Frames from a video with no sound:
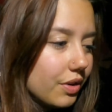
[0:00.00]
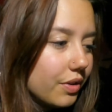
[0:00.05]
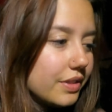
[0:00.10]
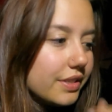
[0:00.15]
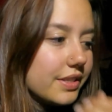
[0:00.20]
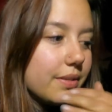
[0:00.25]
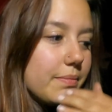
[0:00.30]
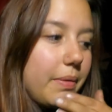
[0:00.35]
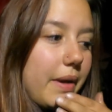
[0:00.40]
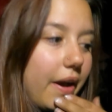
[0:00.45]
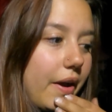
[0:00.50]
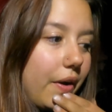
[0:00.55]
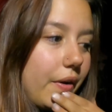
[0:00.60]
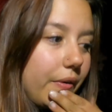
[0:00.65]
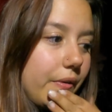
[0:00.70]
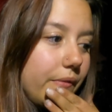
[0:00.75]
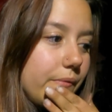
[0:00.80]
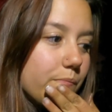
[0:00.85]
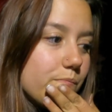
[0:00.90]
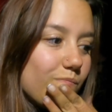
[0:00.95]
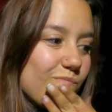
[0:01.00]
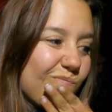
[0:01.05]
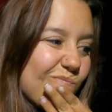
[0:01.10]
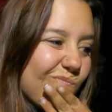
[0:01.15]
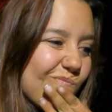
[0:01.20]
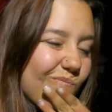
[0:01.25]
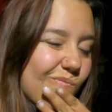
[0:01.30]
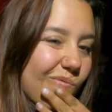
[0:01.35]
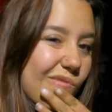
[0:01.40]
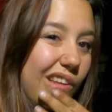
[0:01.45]
it's about
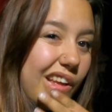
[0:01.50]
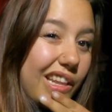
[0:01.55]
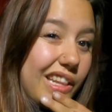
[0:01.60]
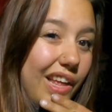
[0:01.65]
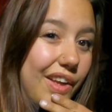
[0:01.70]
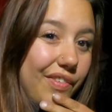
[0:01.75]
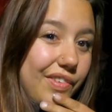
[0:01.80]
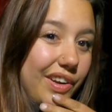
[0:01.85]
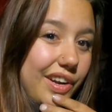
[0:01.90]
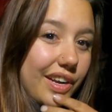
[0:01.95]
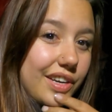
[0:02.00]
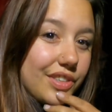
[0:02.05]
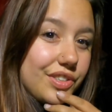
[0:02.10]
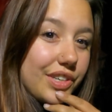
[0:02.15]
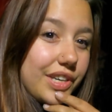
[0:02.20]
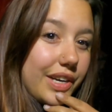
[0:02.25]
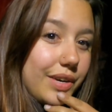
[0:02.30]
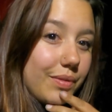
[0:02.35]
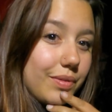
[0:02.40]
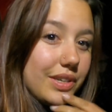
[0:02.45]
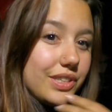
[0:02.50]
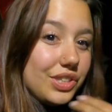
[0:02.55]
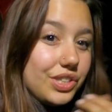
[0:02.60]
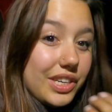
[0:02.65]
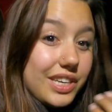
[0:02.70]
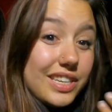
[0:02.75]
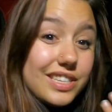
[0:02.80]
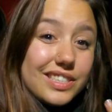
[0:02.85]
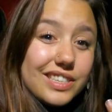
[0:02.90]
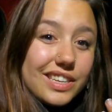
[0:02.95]
1,100, which
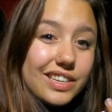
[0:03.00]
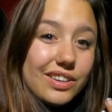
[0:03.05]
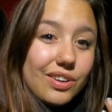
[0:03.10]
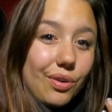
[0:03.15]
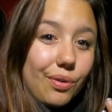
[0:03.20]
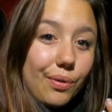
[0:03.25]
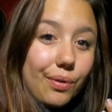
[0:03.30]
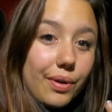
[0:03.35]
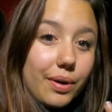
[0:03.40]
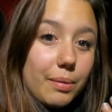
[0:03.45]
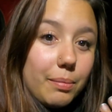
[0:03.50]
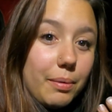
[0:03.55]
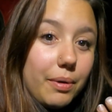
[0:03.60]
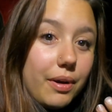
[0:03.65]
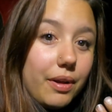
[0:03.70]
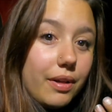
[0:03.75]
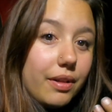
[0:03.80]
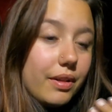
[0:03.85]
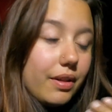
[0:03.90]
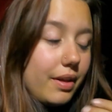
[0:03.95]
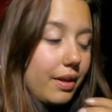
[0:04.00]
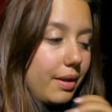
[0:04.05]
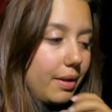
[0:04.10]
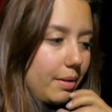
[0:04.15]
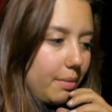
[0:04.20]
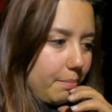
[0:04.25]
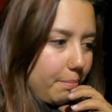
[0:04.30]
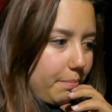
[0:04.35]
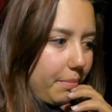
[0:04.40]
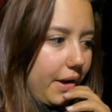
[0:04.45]
isn't horrible,
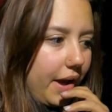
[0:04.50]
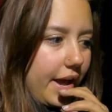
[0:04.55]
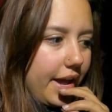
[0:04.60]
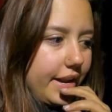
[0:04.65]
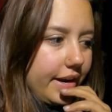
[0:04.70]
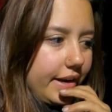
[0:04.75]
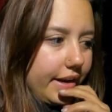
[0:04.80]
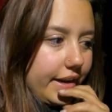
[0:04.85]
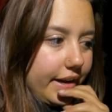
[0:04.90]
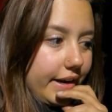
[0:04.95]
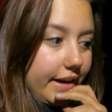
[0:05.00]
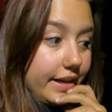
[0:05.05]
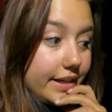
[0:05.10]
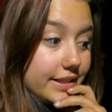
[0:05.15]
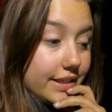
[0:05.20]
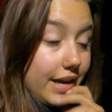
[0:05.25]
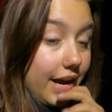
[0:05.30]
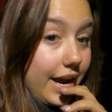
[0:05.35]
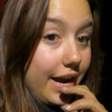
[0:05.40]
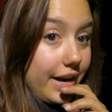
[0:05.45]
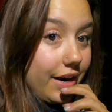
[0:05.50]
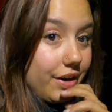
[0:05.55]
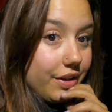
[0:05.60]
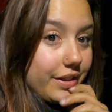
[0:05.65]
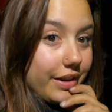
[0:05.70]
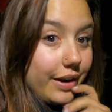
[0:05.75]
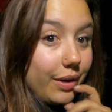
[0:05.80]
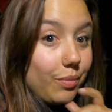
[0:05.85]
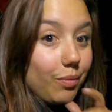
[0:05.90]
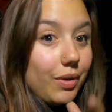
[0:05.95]
but it is higher
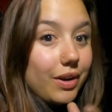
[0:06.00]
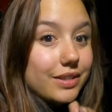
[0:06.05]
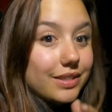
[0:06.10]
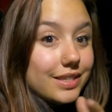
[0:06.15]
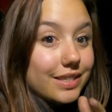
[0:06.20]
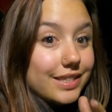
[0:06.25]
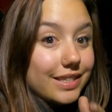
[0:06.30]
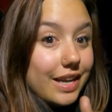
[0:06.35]
than it was at